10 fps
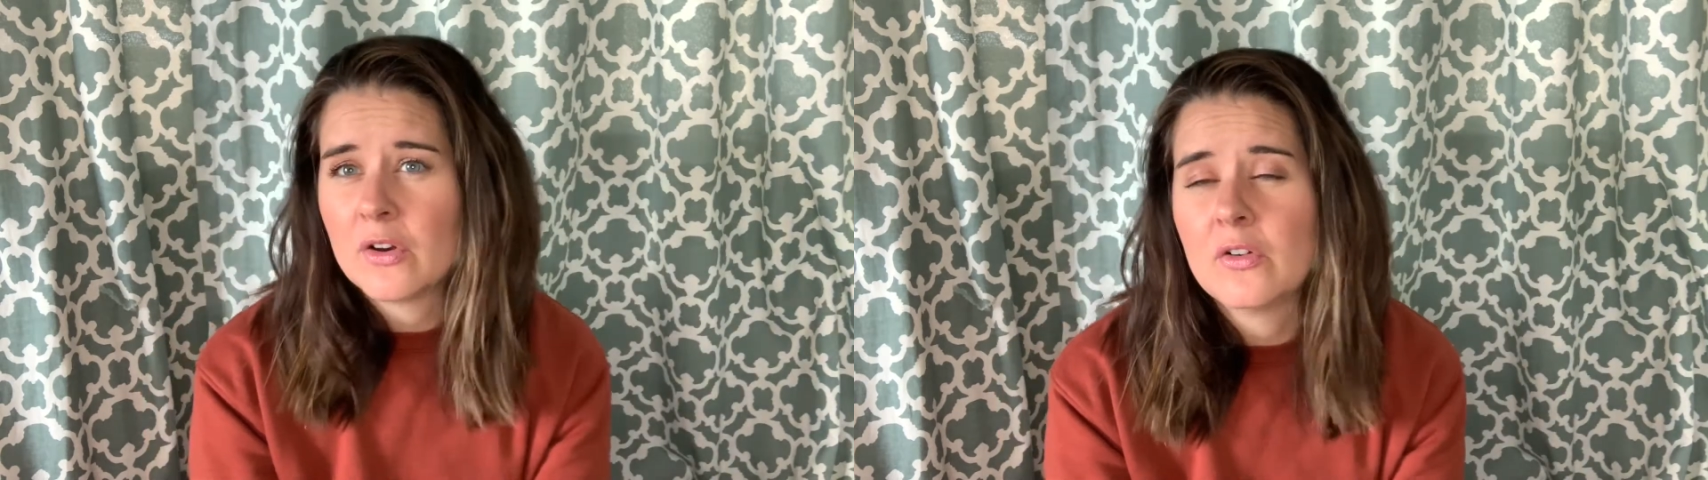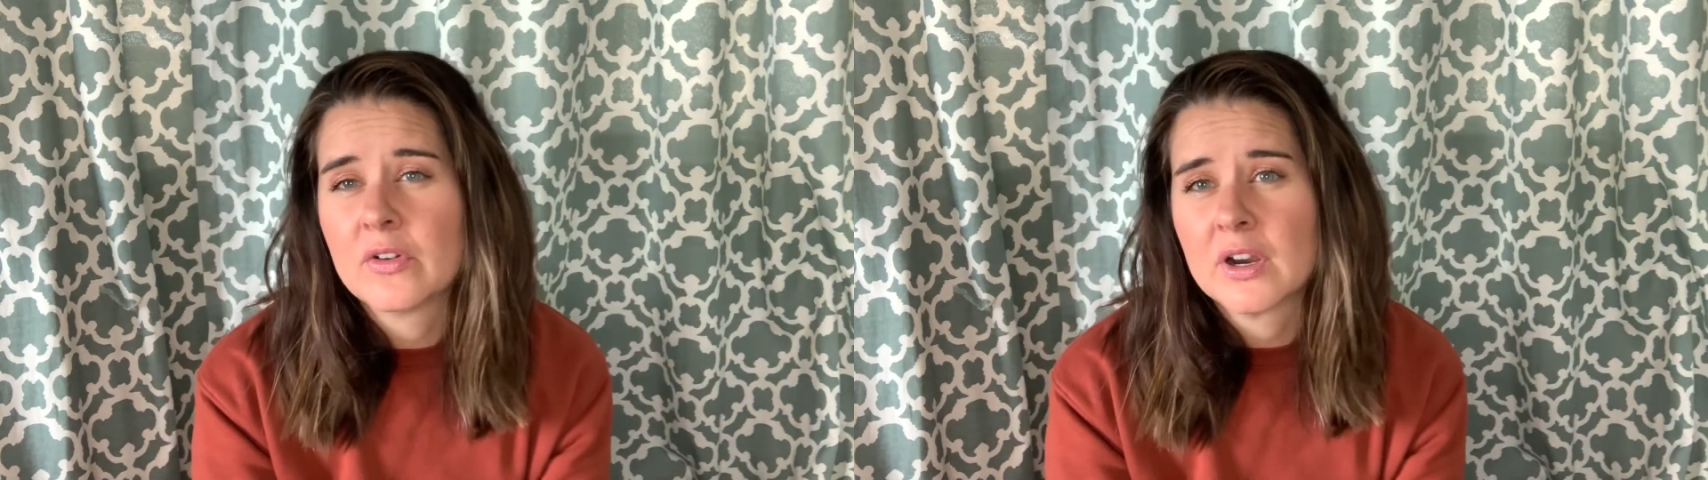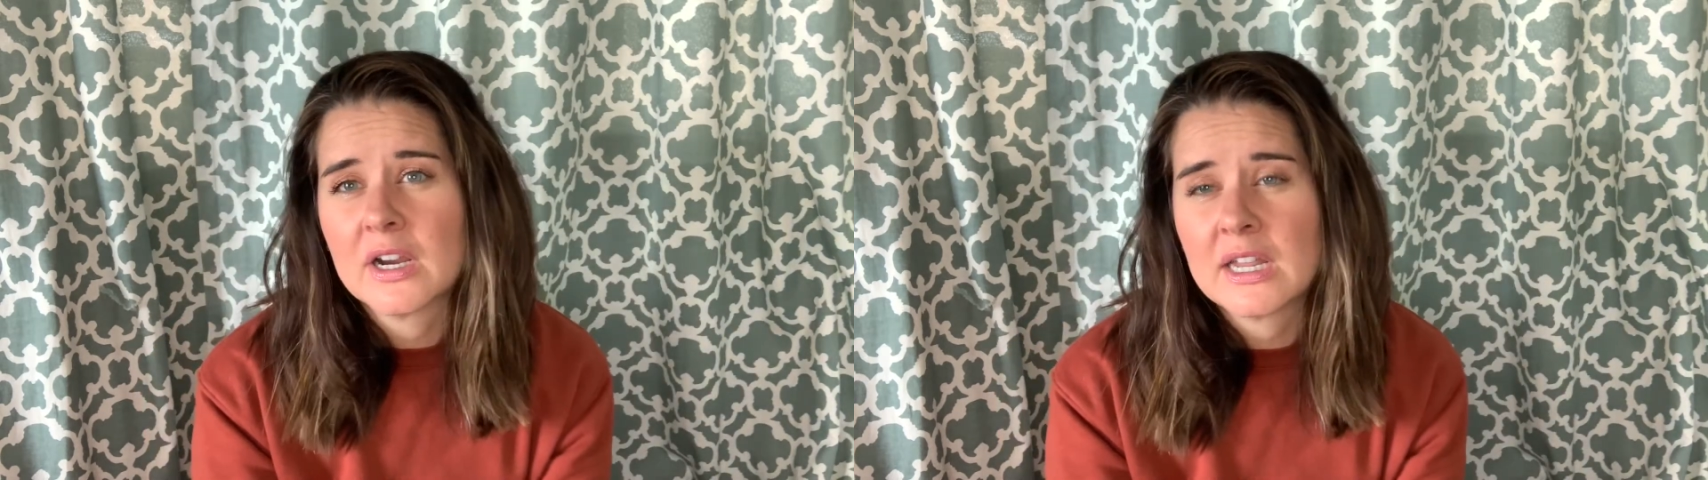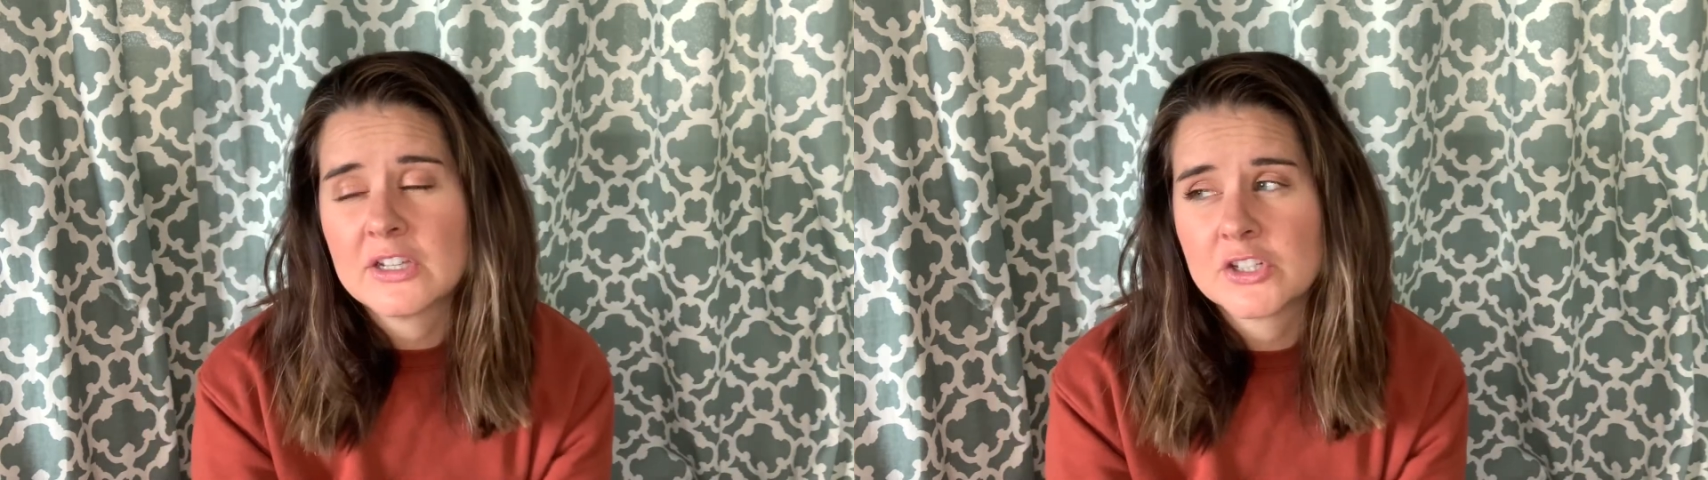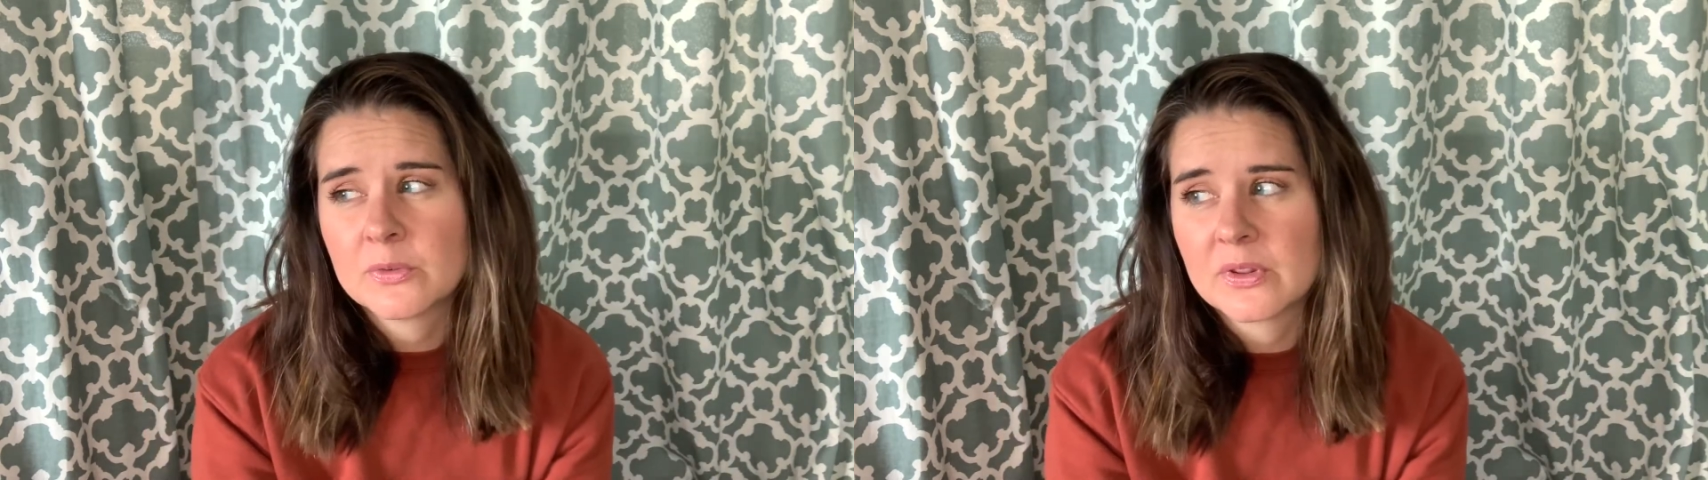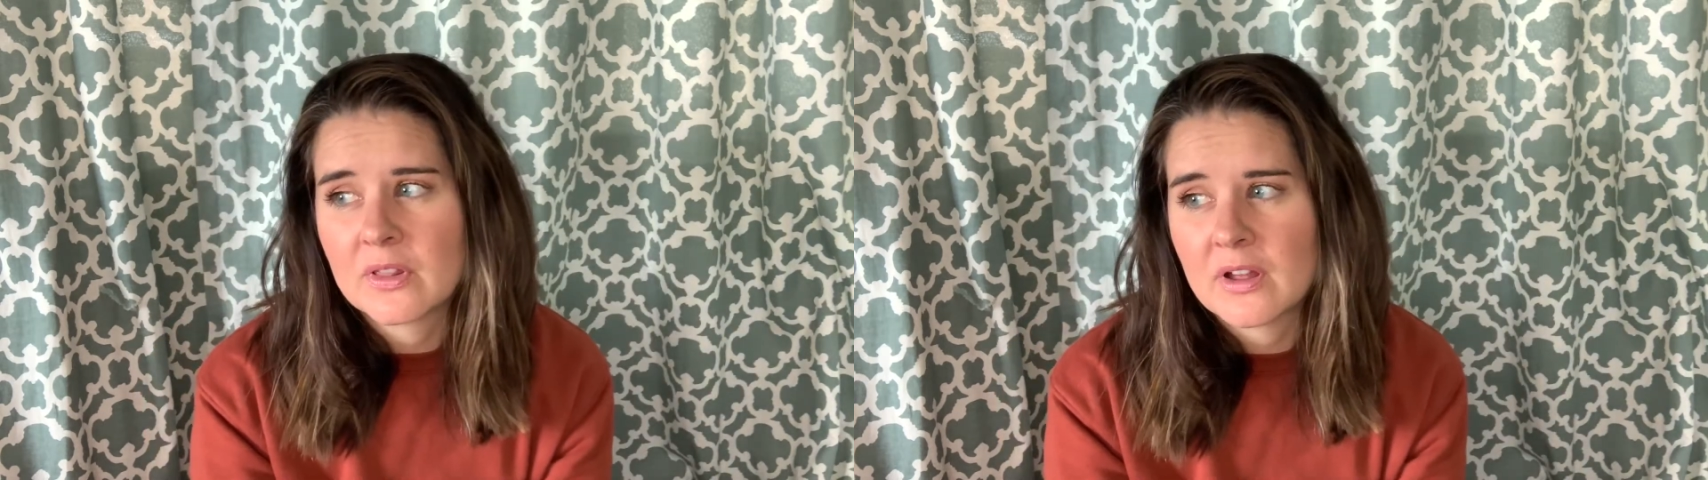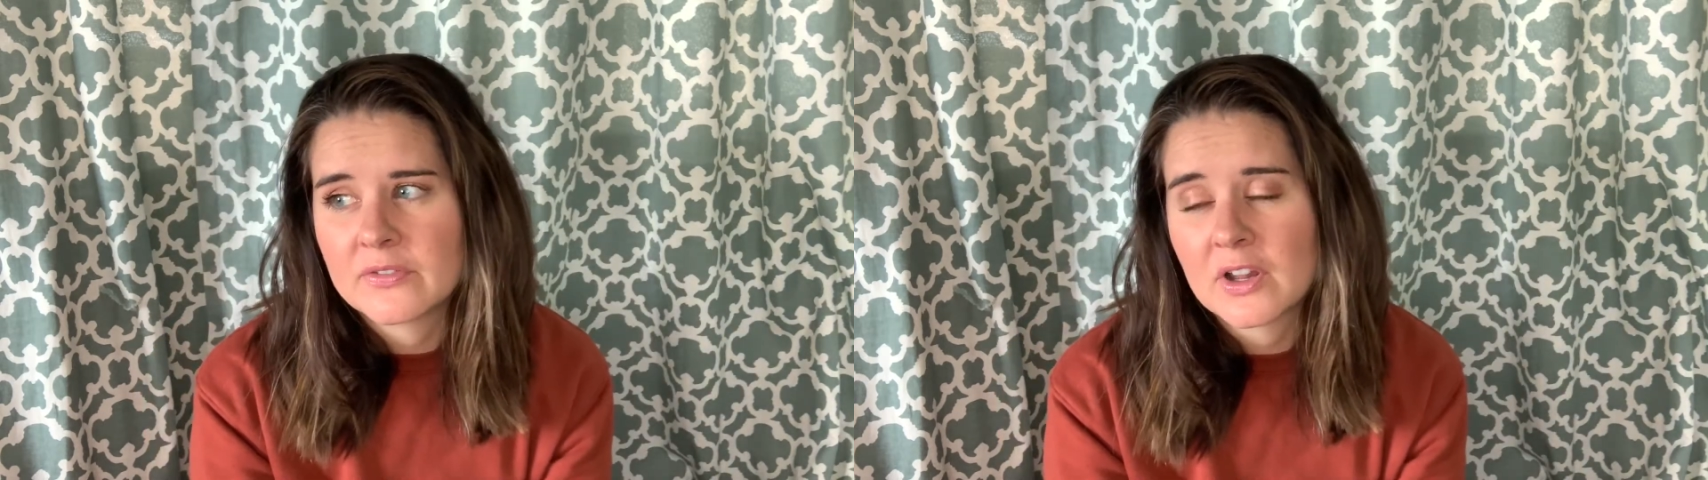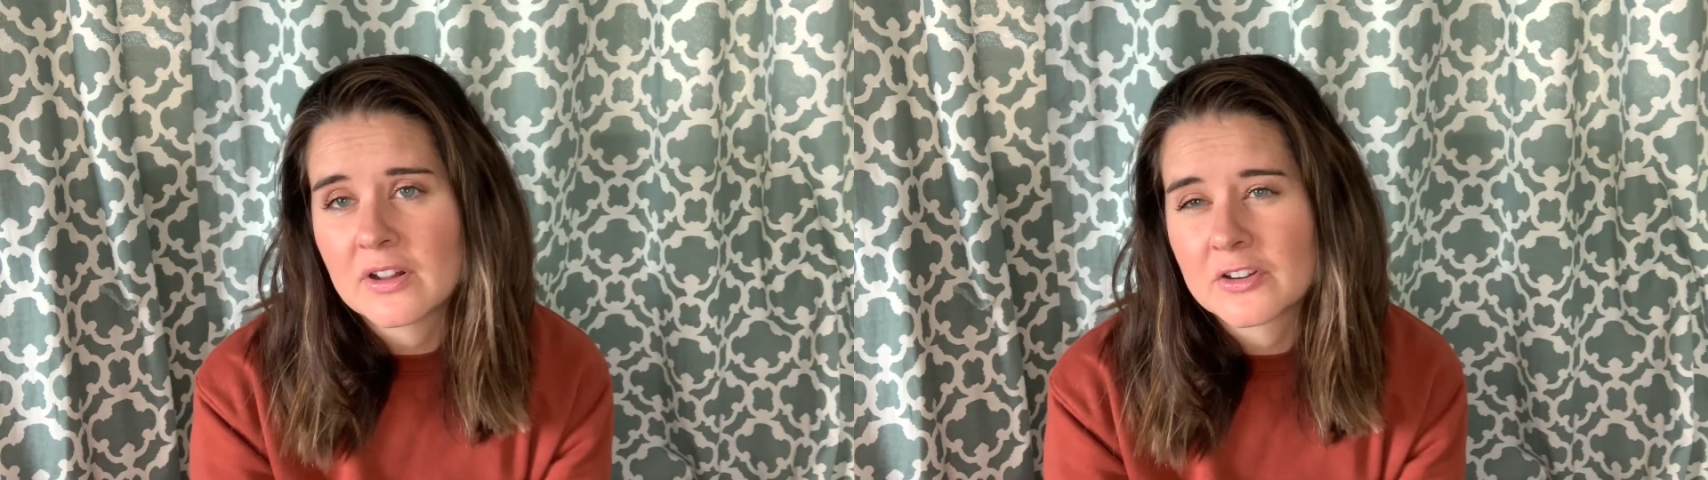over her kitchen with a lot of
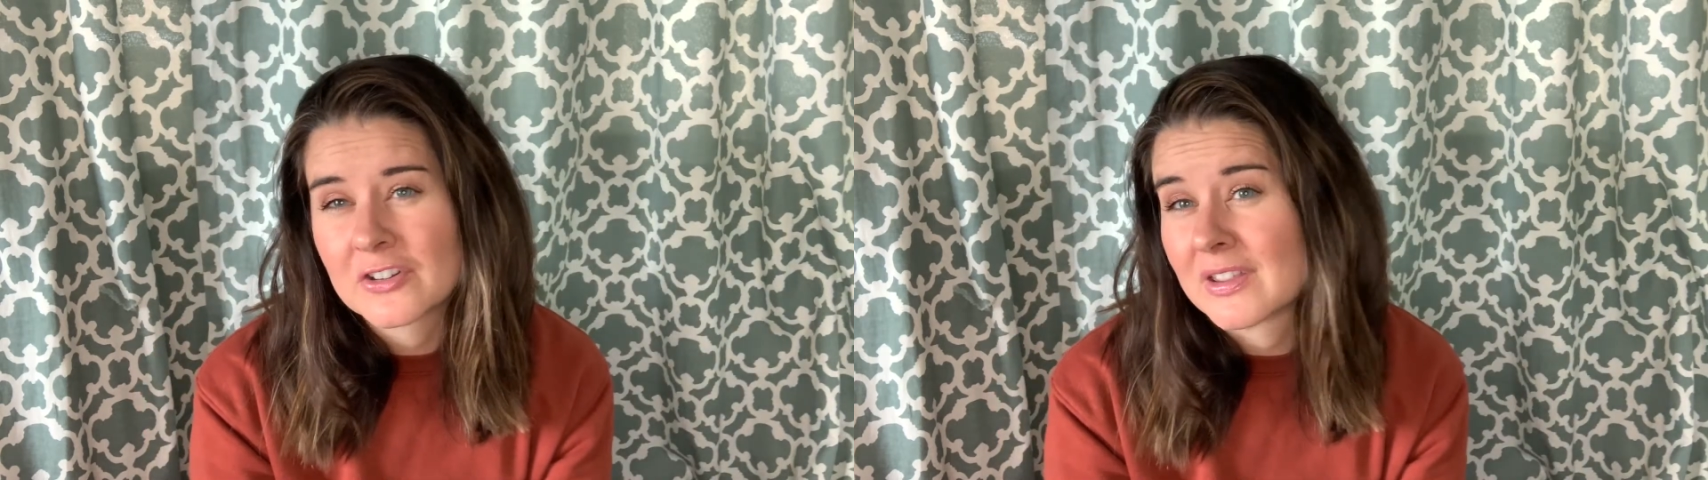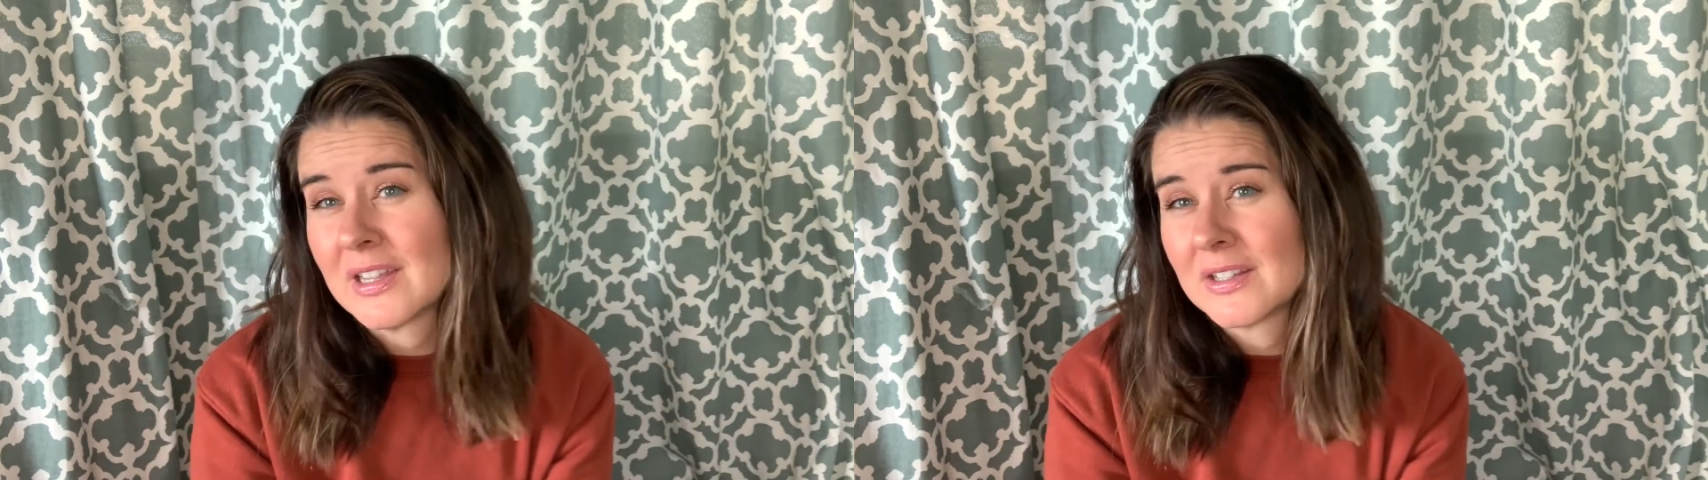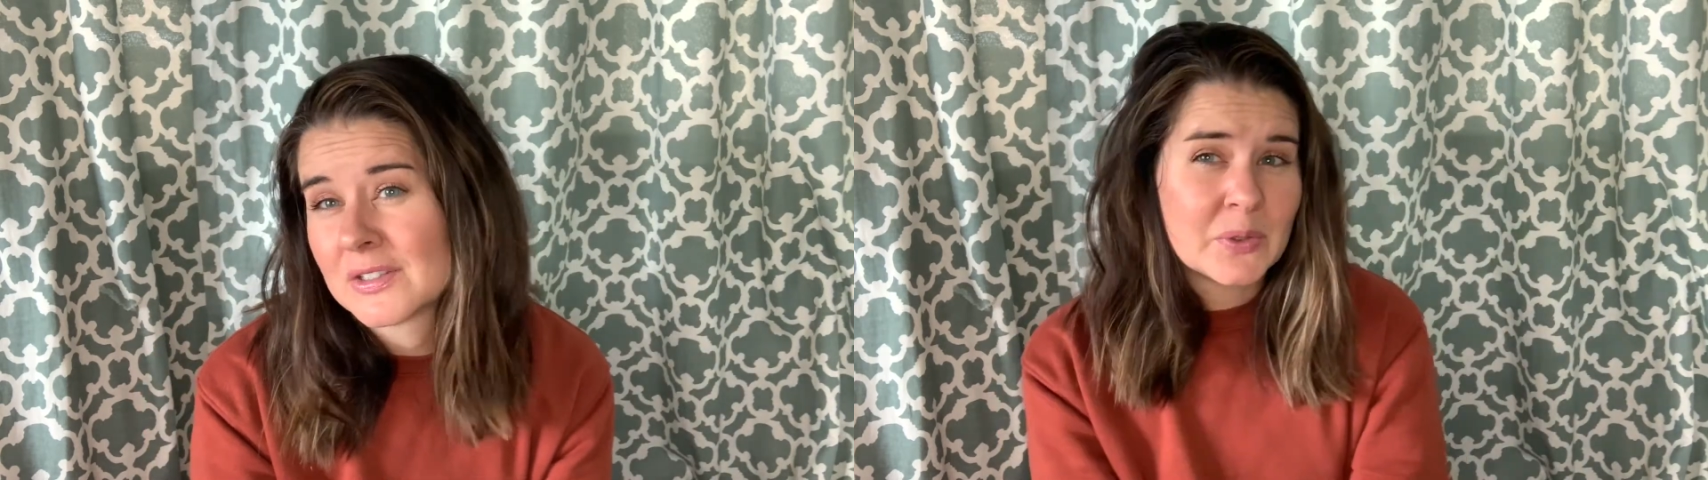Dollar Tree things.